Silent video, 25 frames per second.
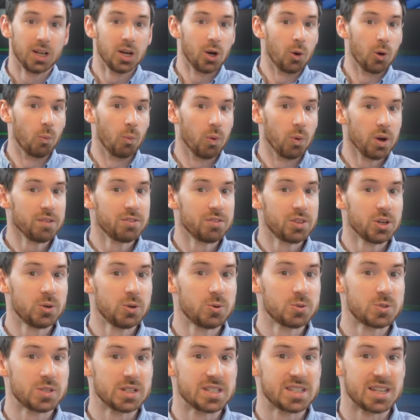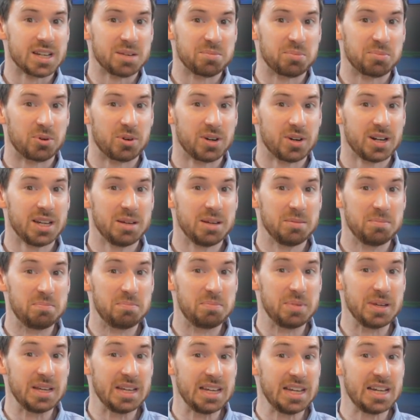One of those was a pretty
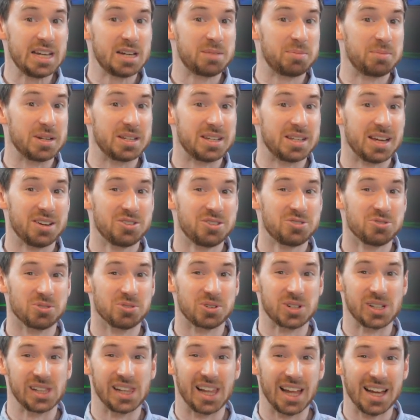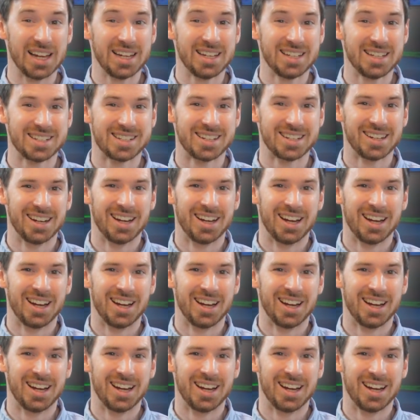big potential client